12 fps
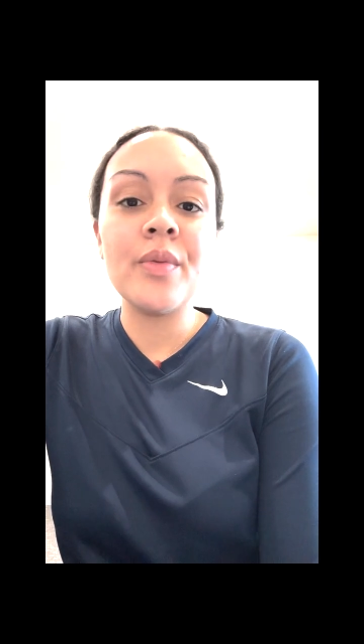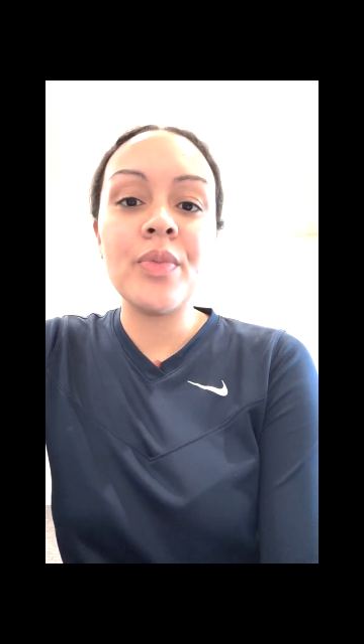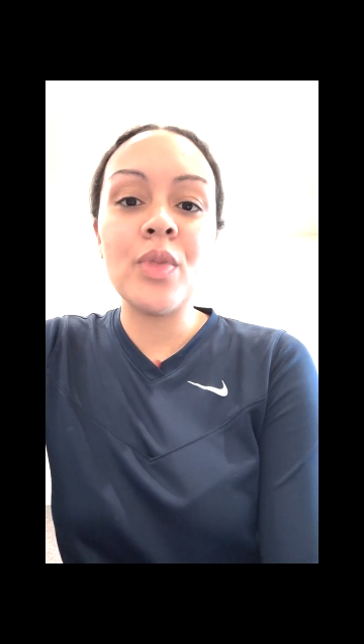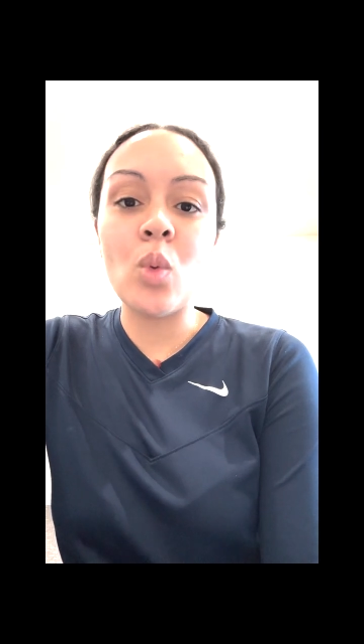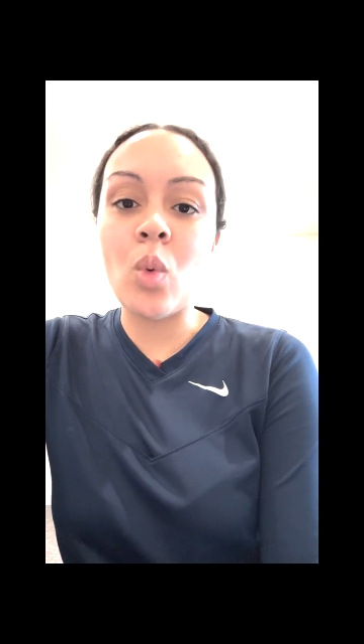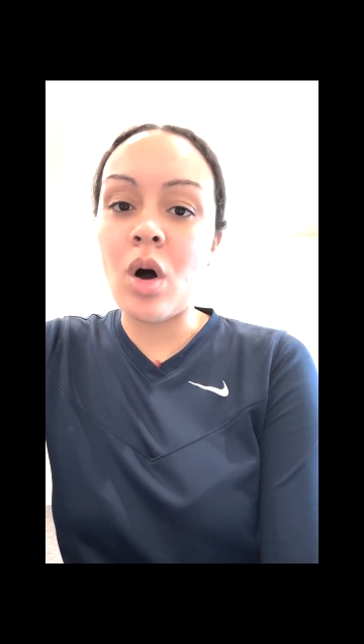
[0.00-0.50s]

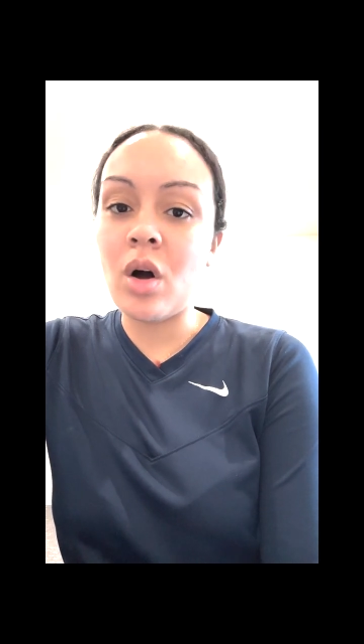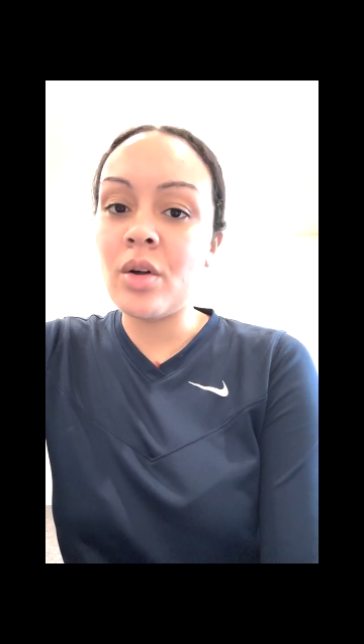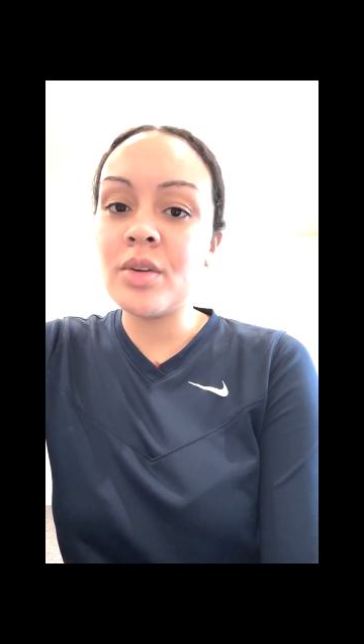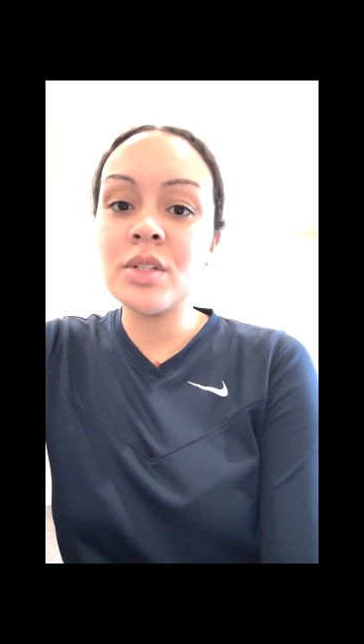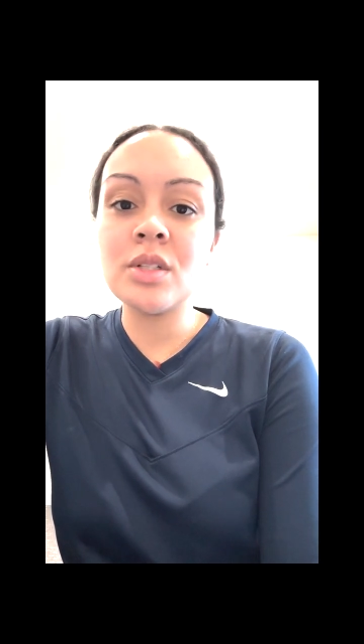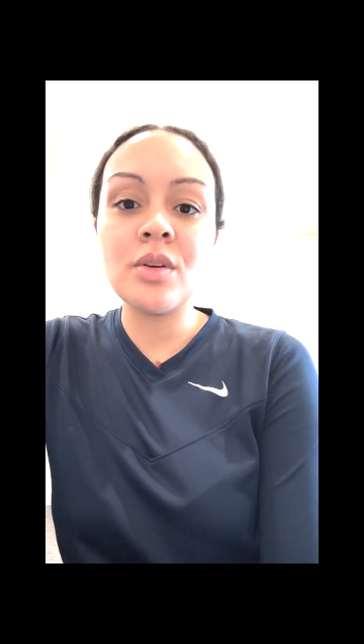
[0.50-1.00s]
The
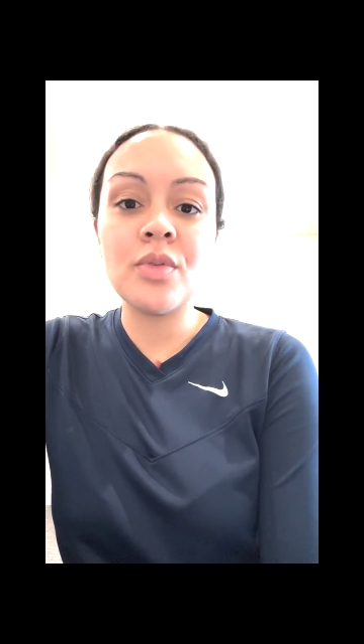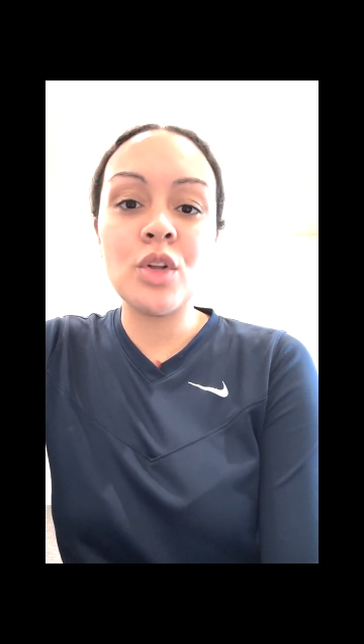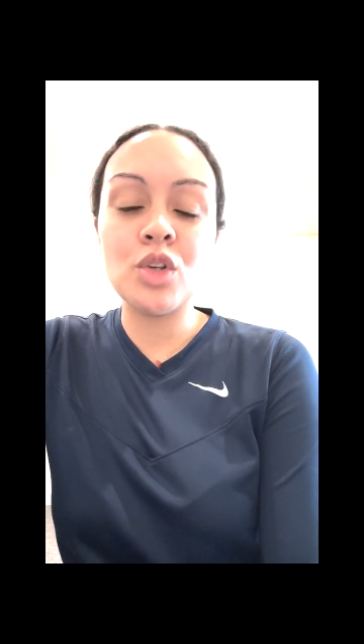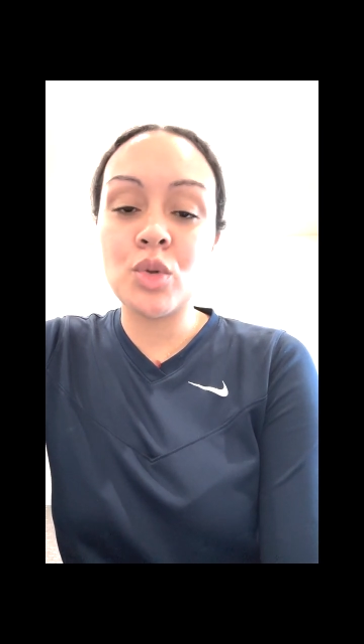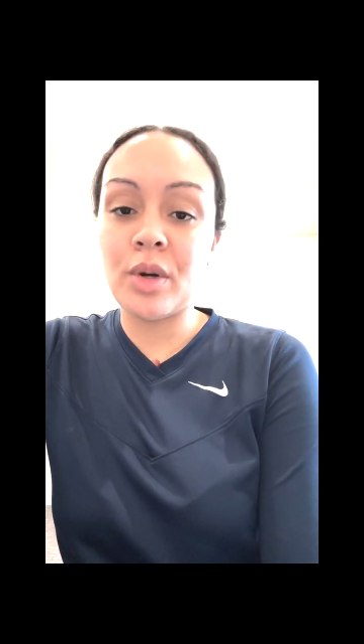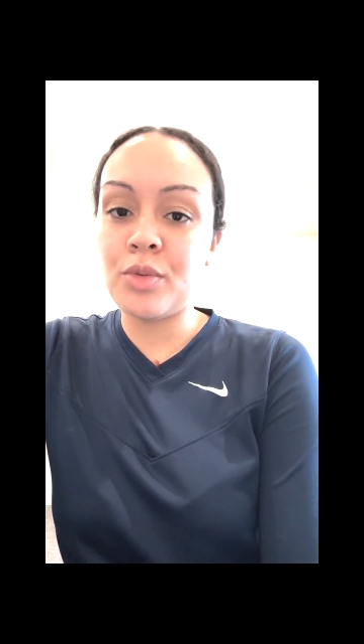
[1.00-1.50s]
walls, the
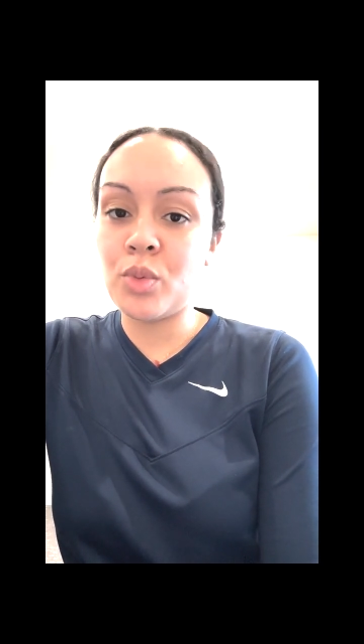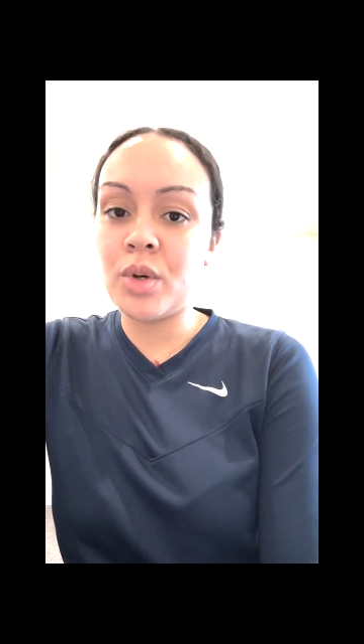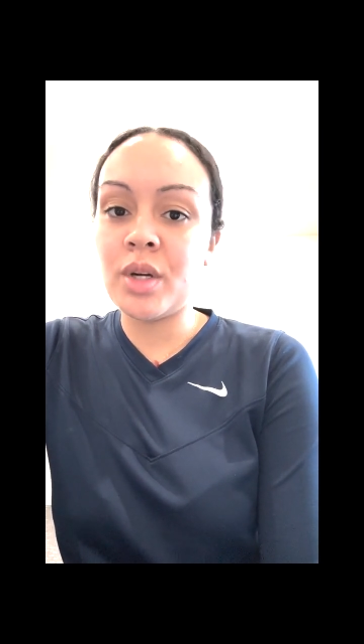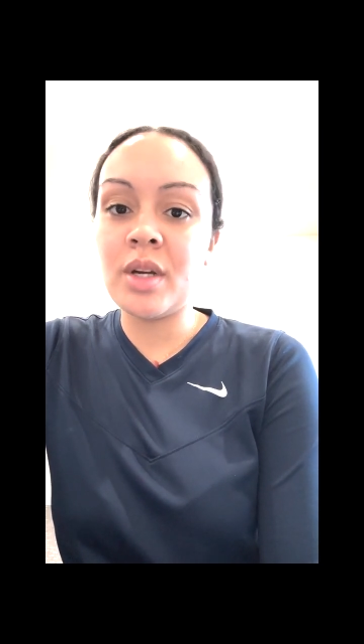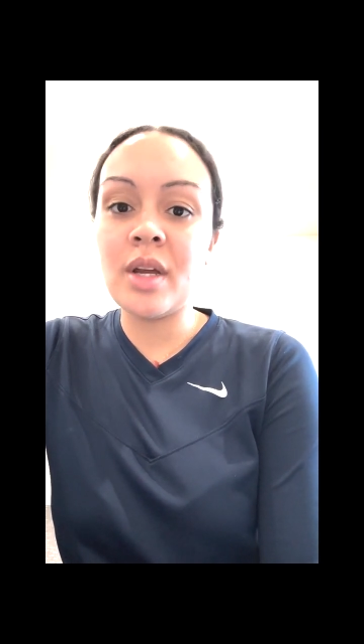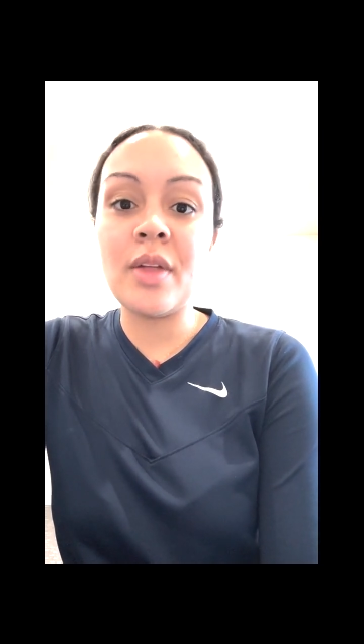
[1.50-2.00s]

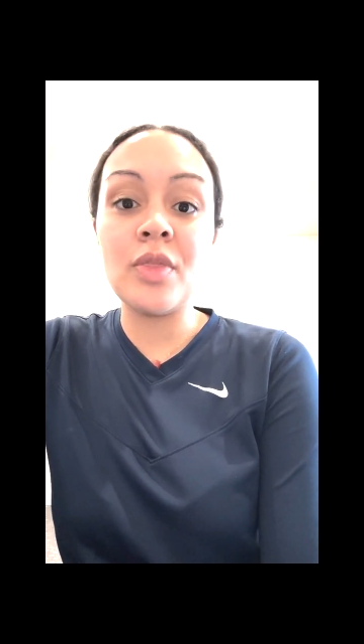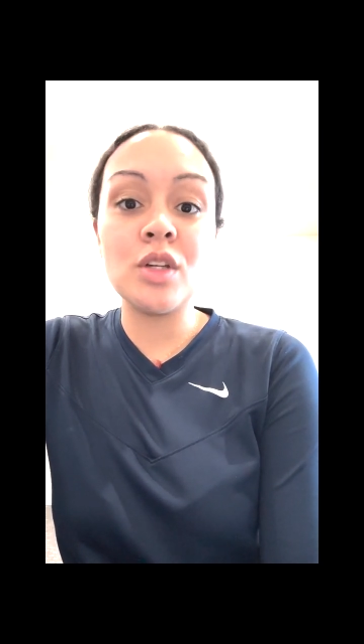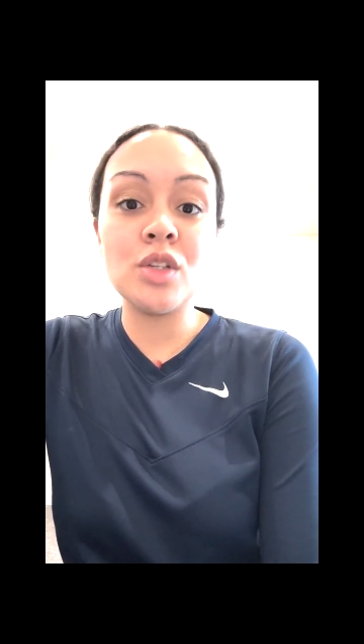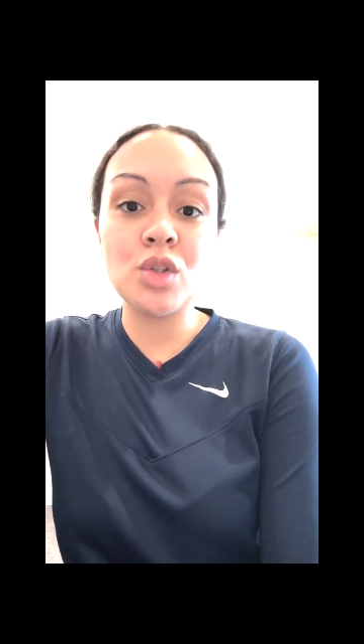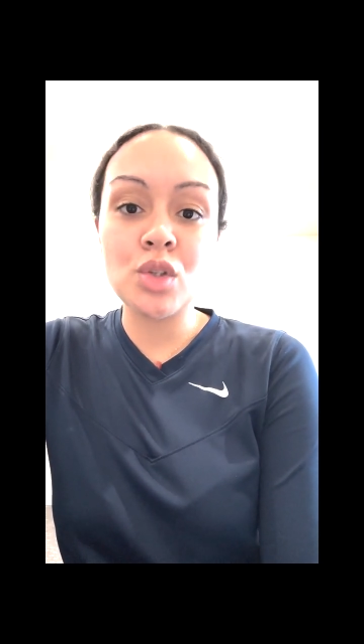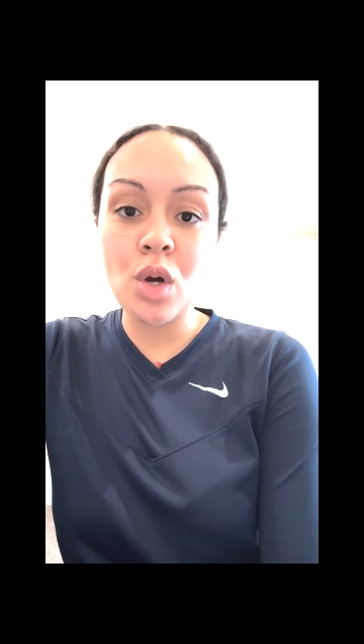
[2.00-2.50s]
driftwood, and the
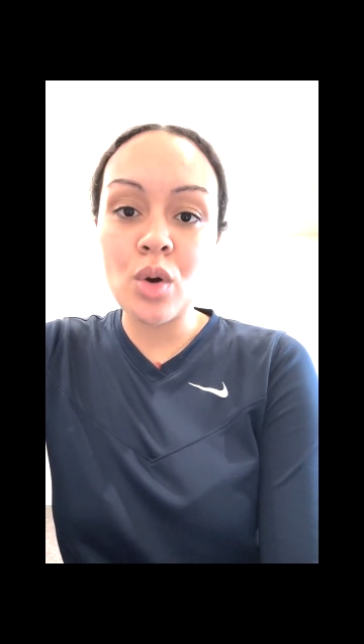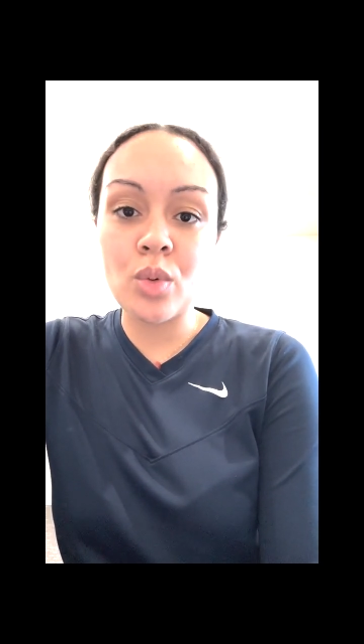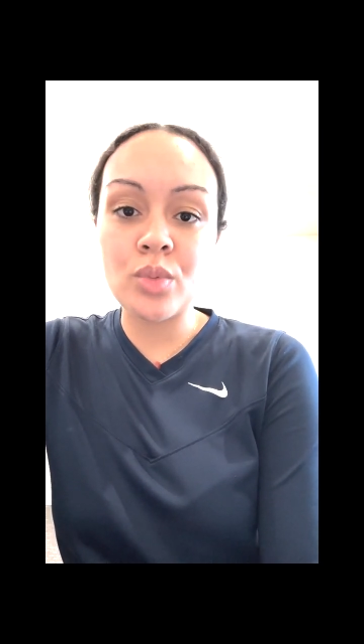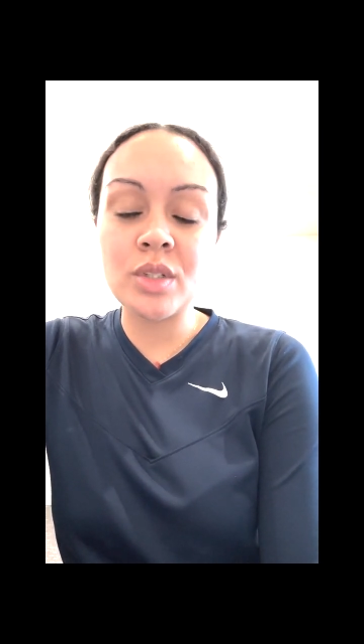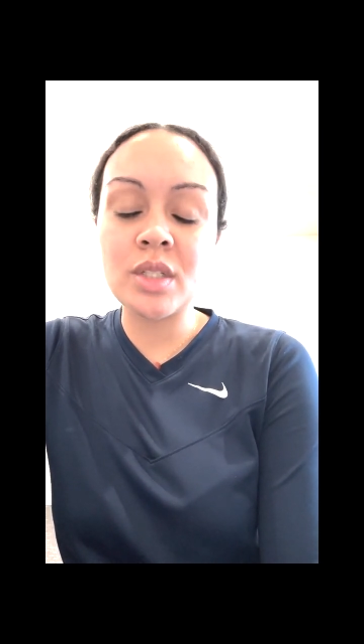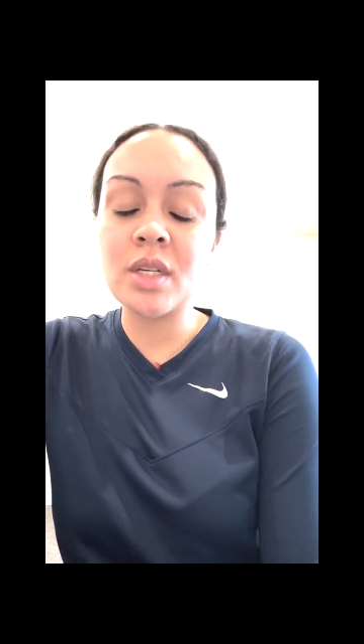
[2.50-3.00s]
stones